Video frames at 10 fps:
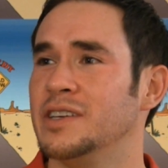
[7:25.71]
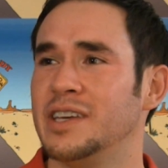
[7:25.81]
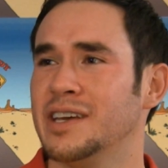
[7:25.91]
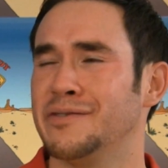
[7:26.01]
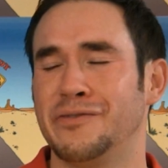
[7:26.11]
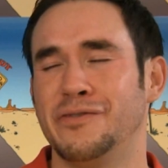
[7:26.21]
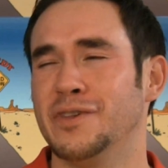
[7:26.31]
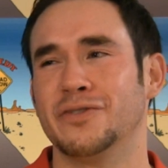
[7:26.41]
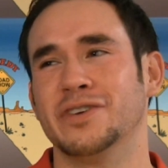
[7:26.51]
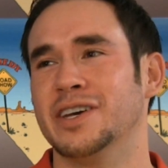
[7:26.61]
you can't
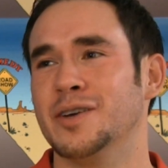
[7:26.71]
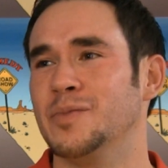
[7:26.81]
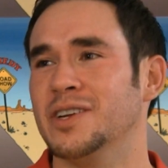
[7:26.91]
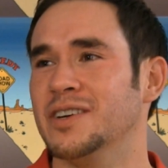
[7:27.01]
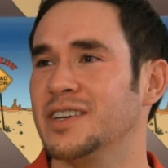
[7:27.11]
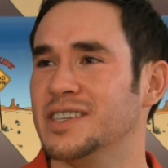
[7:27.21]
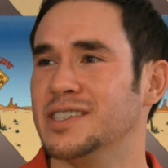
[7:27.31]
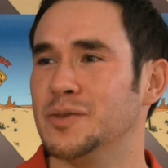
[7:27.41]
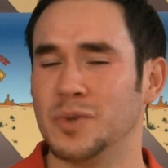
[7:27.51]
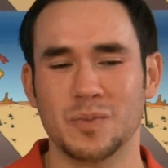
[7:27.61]
fluff it up, you know,
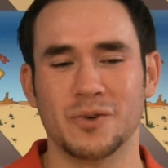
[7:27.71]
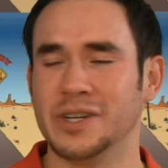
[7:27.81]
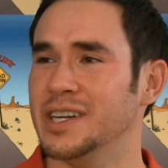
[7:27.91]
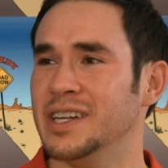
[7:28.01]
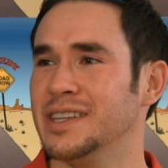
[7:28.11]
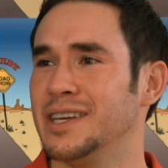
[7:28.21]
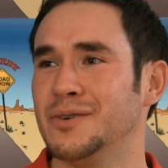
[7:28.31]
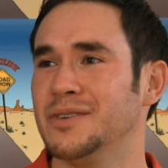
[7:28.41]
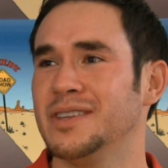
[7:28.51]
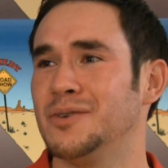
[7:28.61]
because then people reading it, they
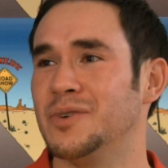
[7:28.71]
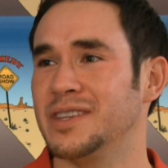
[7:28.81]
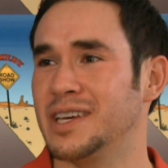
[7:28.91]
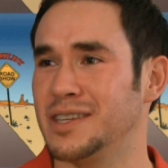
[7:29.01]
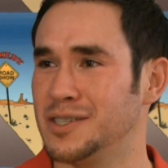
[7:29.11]
don't want that.